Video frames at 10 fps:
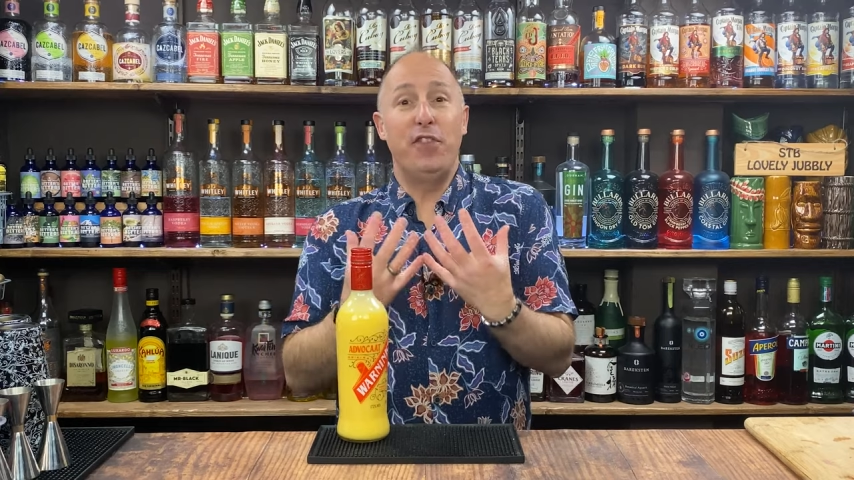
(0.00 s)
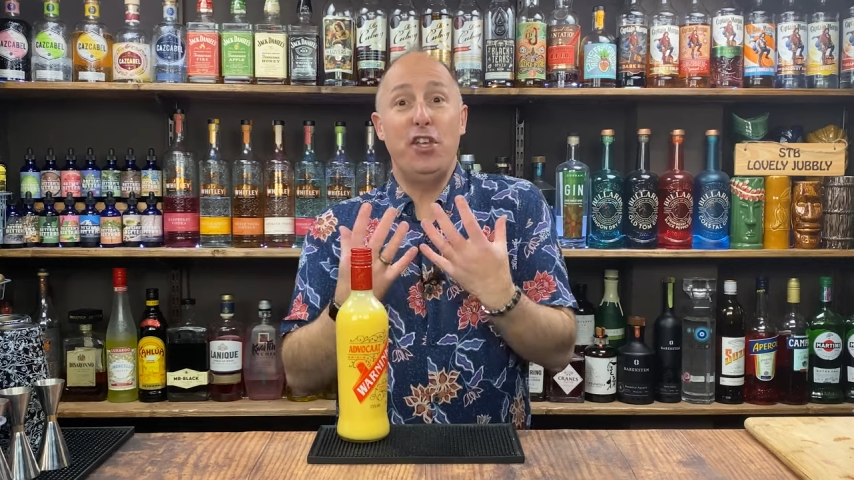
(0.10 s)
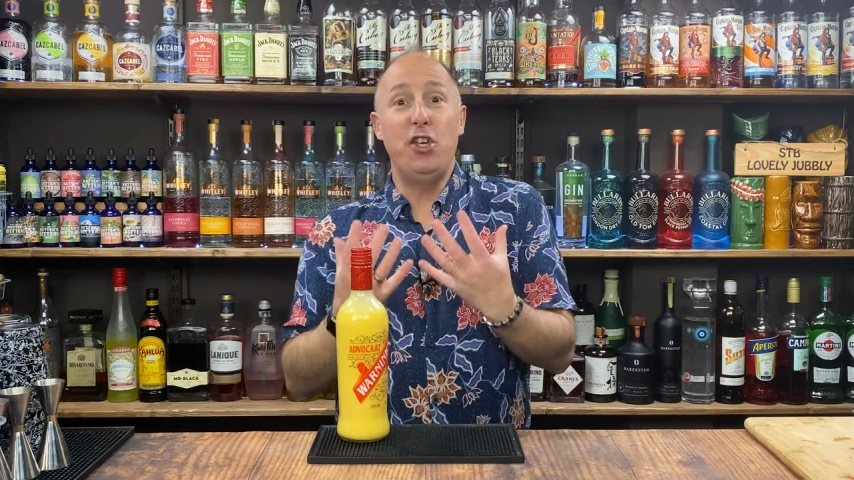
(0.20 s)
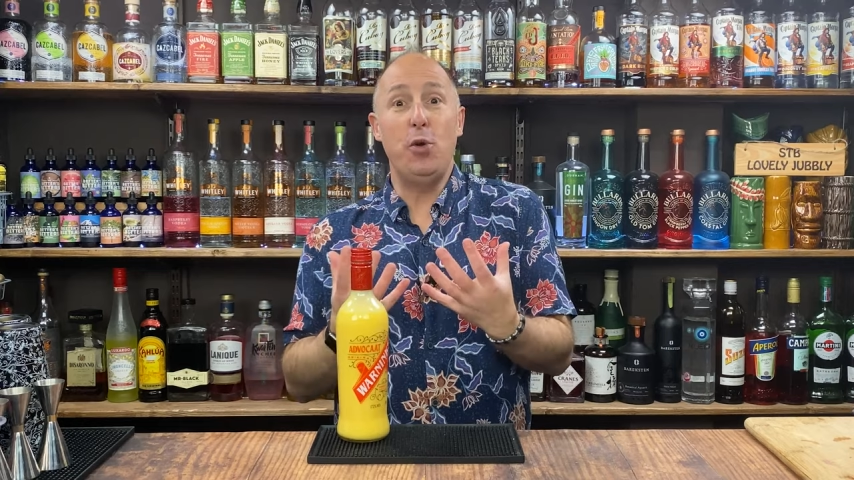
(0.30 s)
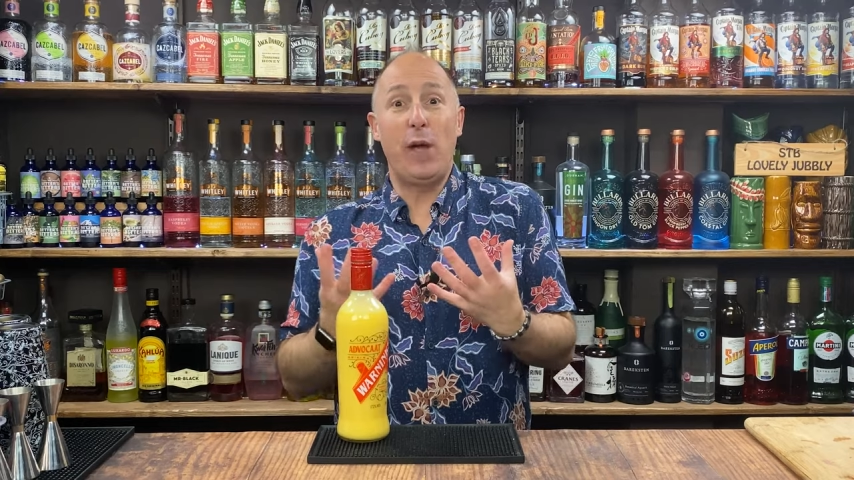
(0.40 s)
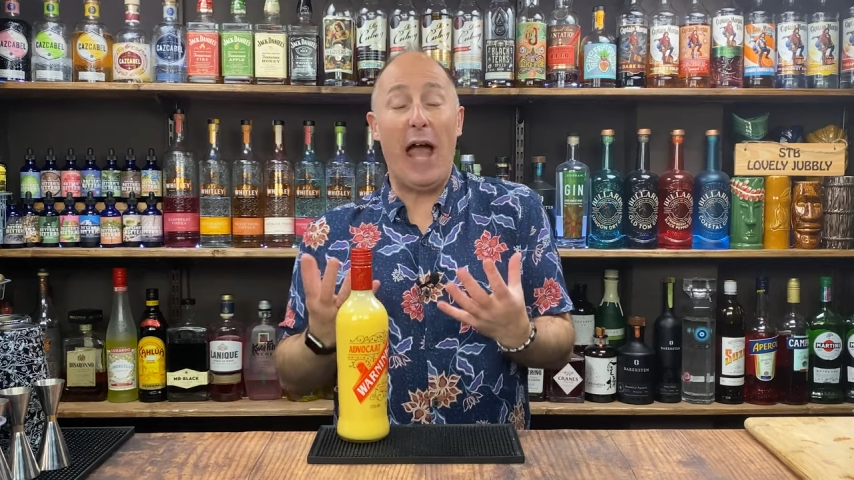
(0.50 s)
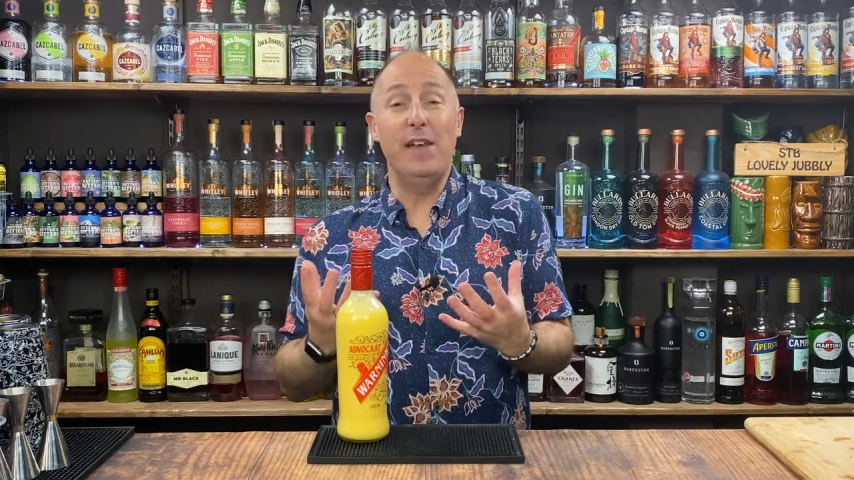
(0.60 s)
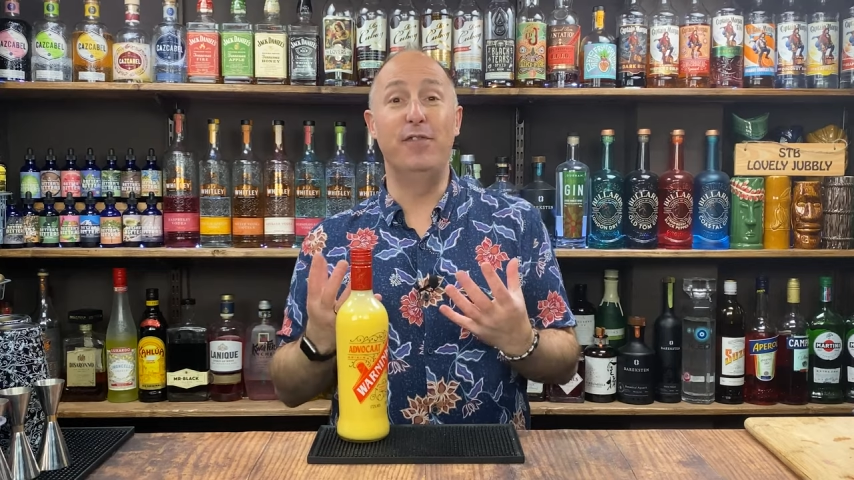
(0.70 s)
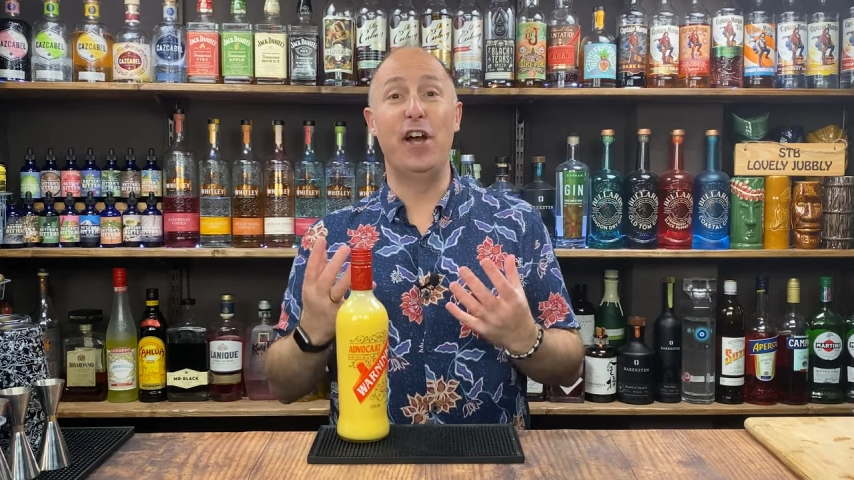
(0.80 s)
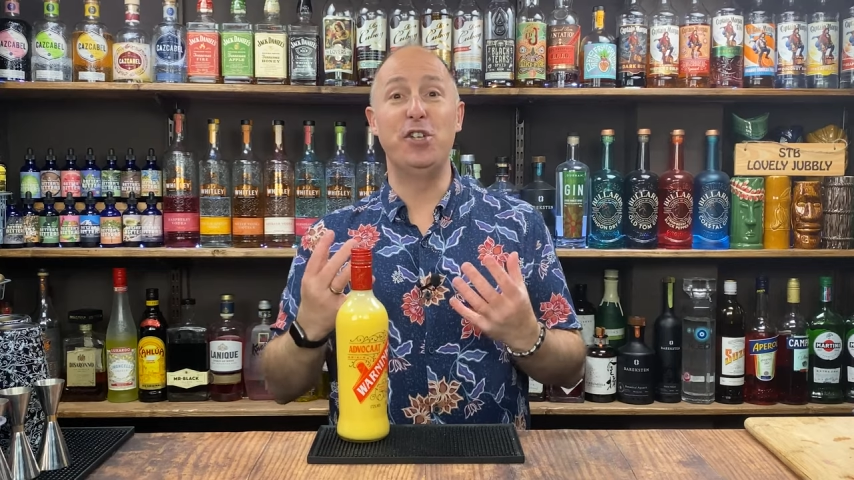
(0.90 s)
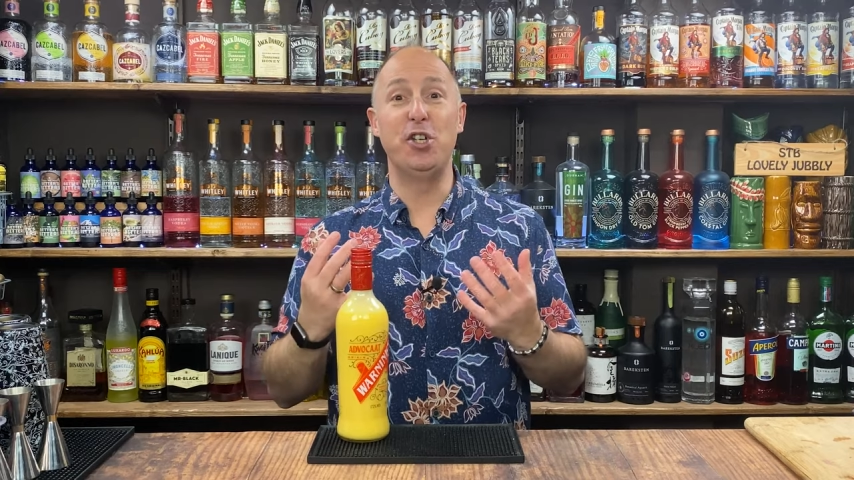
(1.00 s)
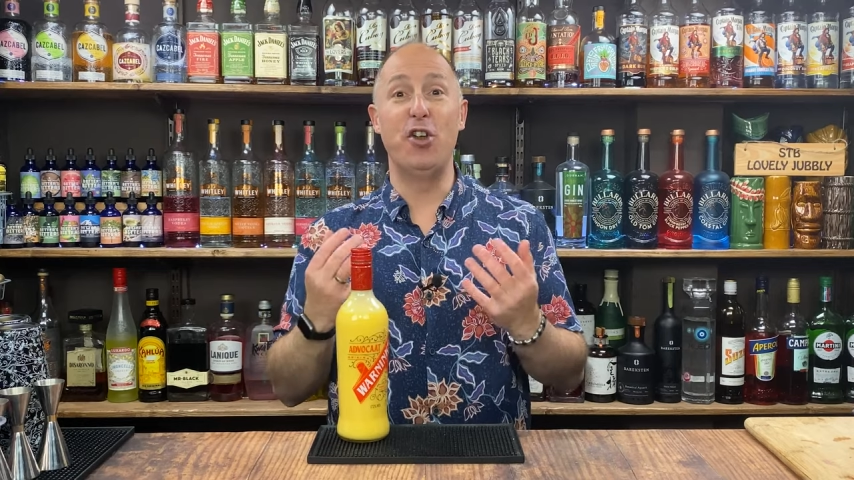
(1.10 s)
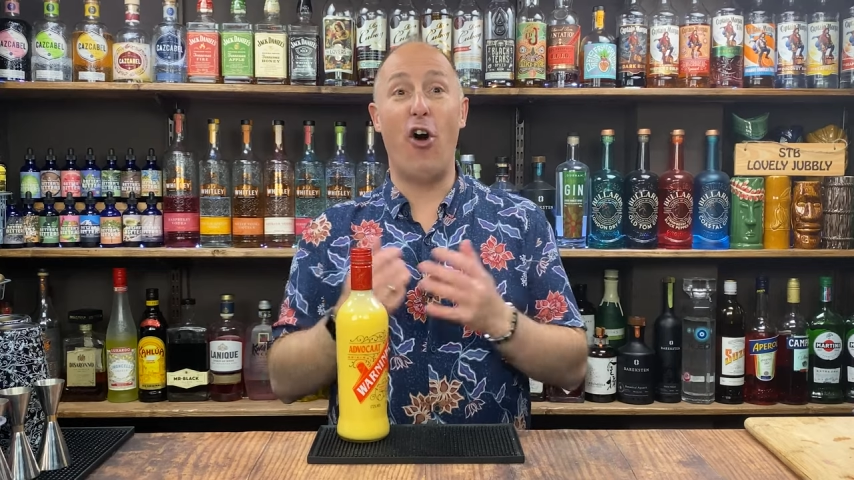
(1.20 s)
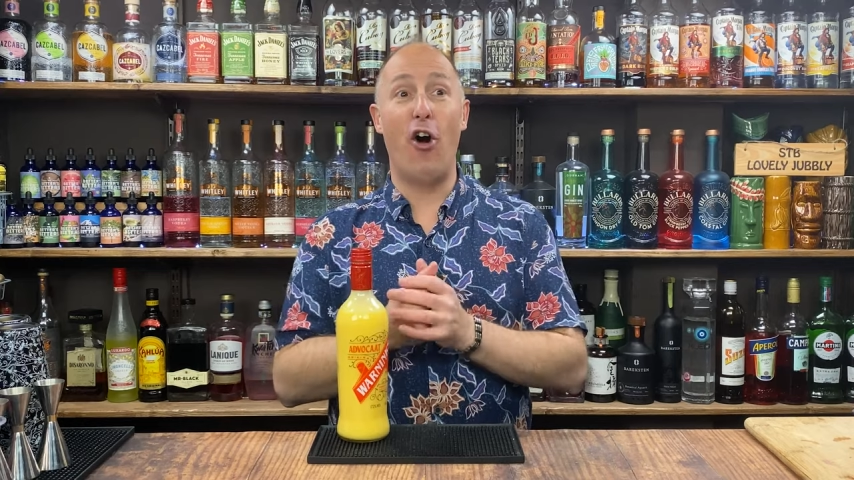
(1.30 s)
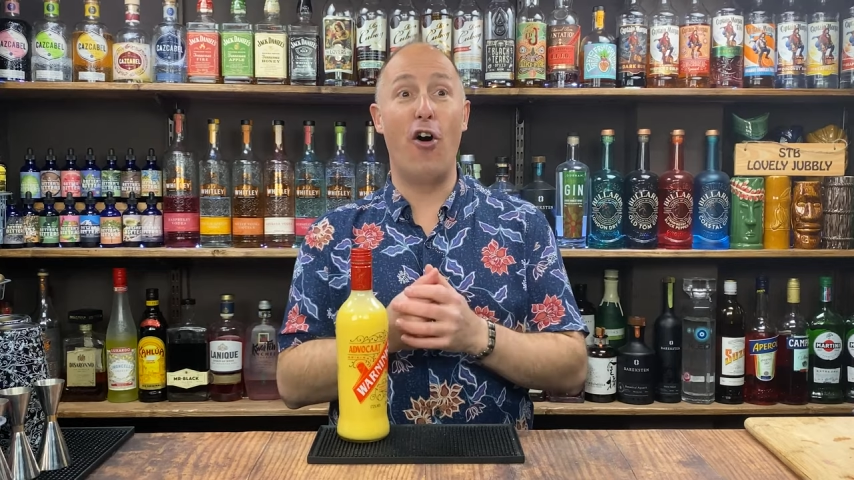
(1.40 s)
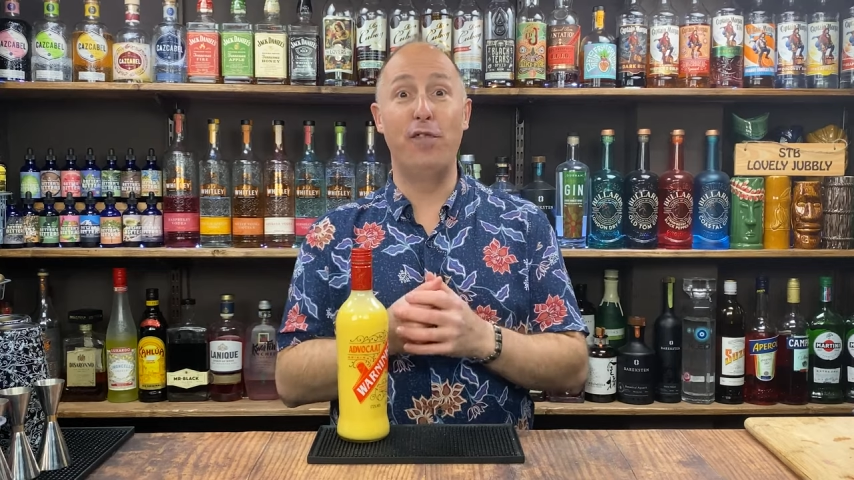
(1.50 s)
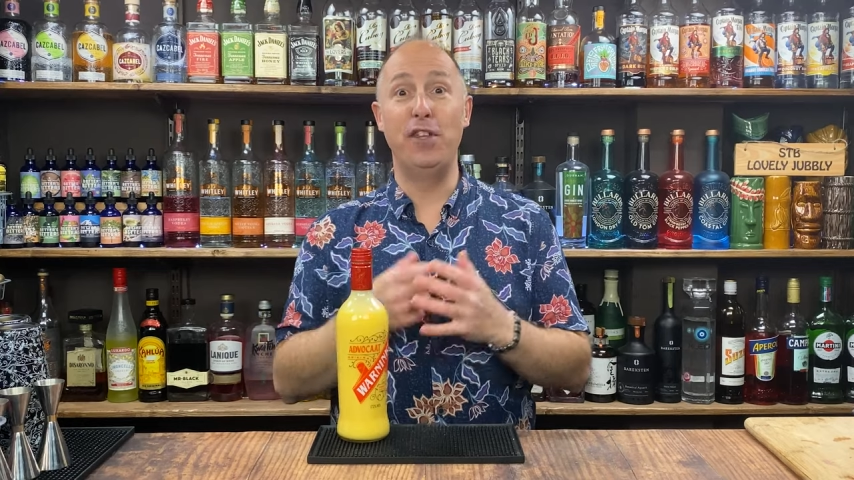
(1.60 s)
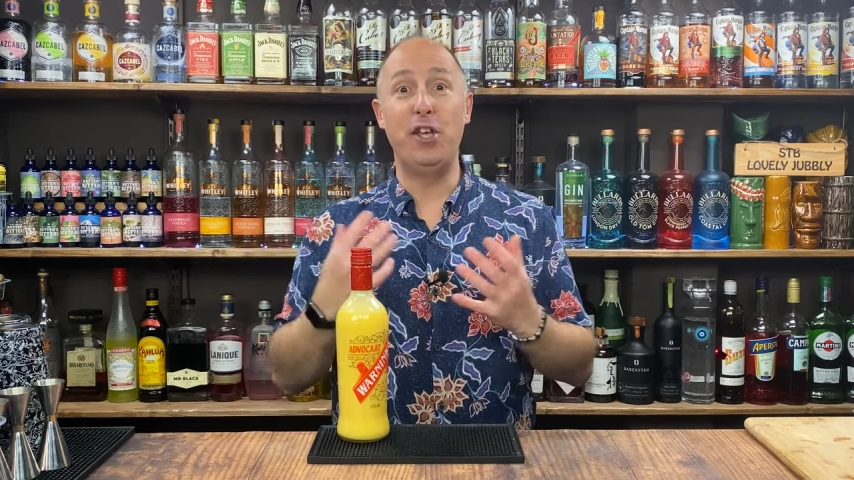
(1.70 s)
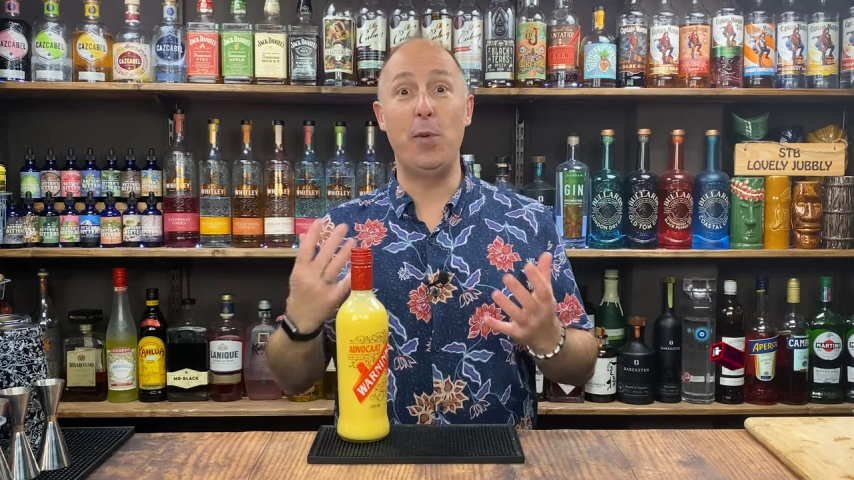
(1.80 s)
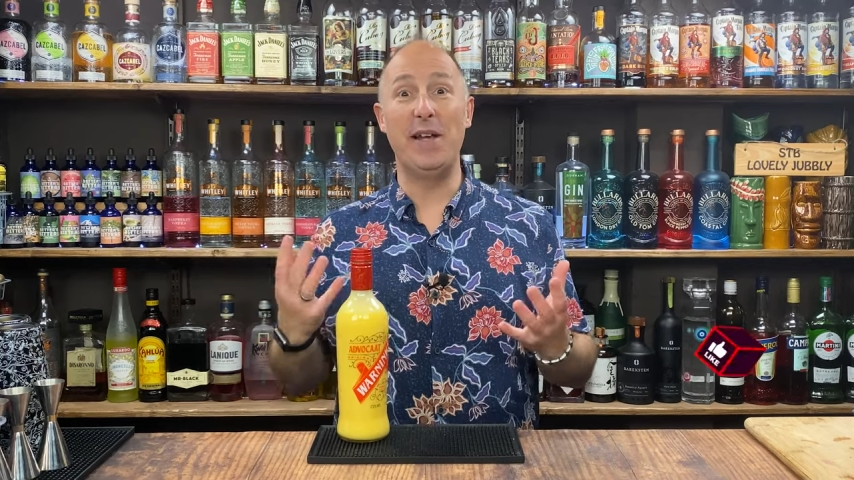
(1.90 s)
the UK version of
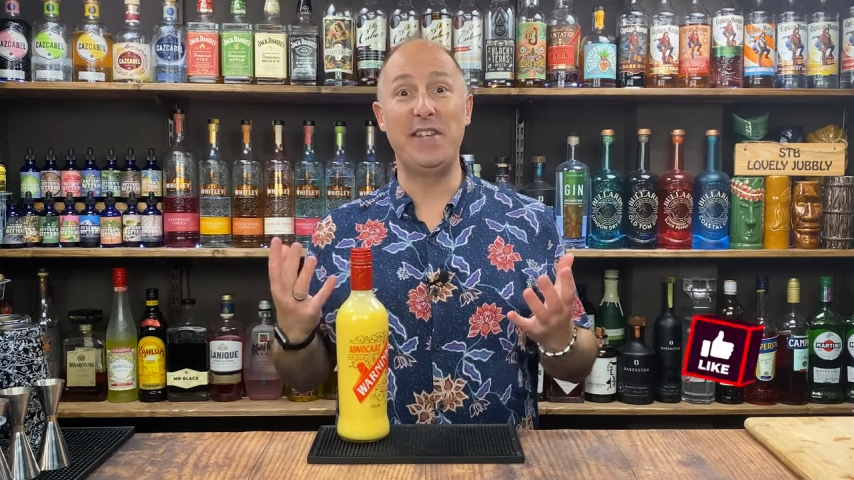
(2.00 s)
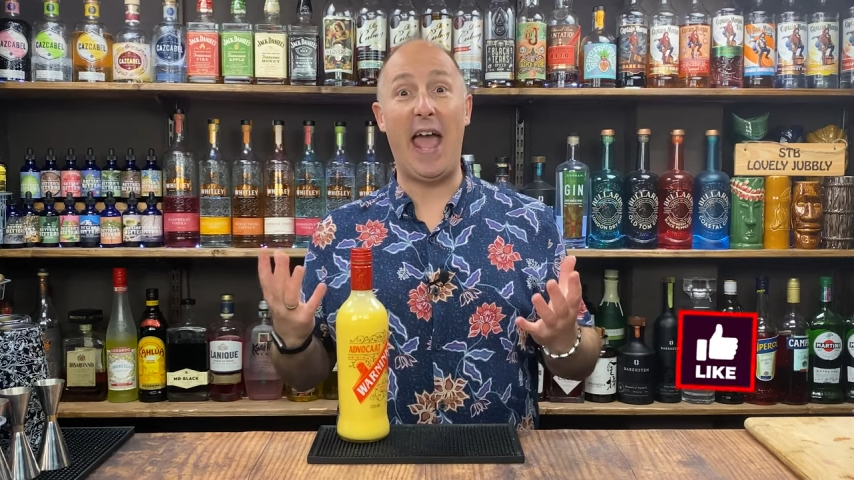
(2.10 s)
the US